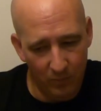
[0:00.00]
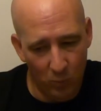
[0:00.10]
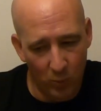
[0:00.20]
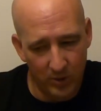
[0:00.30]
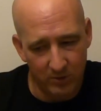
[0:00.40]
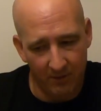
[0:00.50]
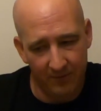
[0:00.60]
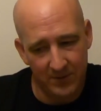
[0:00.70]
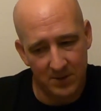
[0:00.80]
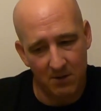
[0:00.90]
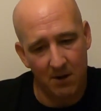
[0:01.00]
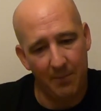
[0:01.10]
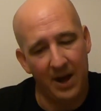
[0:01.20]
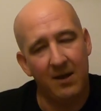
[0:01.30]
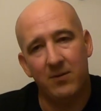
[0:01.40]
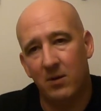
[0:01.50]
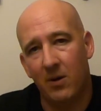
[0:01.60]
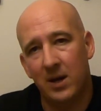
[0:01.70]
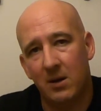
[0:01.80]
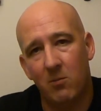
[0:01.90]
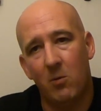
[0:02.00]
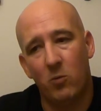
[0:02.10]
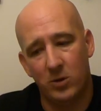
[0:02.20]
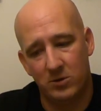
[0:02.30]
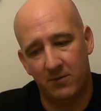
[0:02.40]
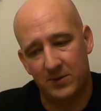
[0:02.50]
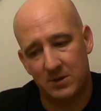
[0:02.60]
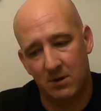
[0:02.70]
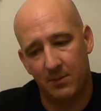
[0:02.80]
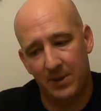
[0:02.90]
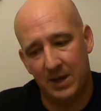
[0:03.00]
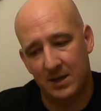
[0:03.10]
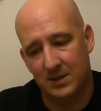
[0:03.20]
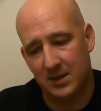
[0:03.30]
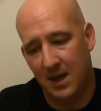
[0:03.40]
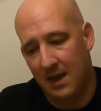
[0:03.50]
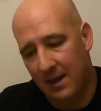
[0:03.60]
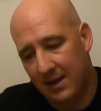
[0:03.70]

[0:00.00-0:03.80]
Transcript: Woodruff syrup. I have no idea what Woodruff syrup is,